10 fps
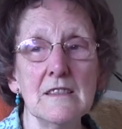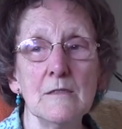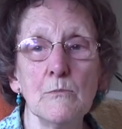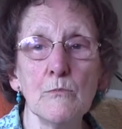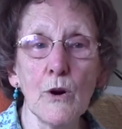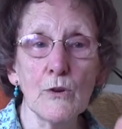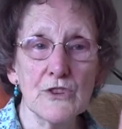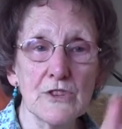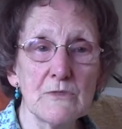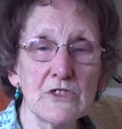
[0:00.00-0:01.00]
the
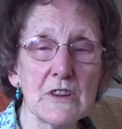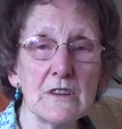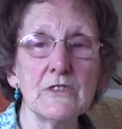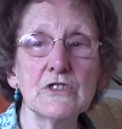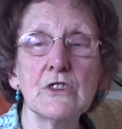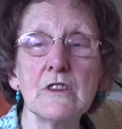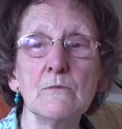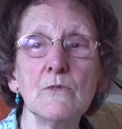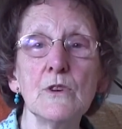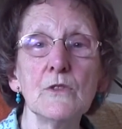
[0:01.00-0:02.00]
box that was delivered to
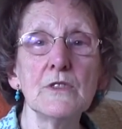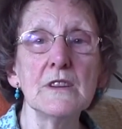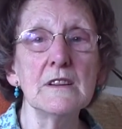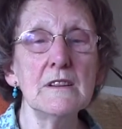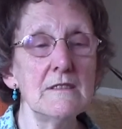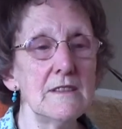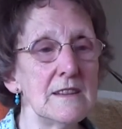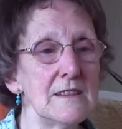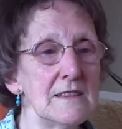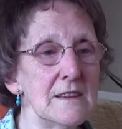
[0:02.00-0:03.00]
them with all the
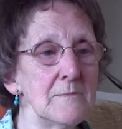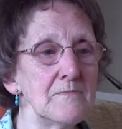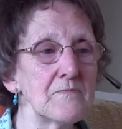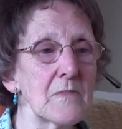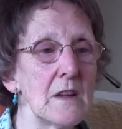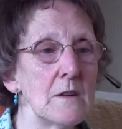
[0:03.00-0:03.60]
the um,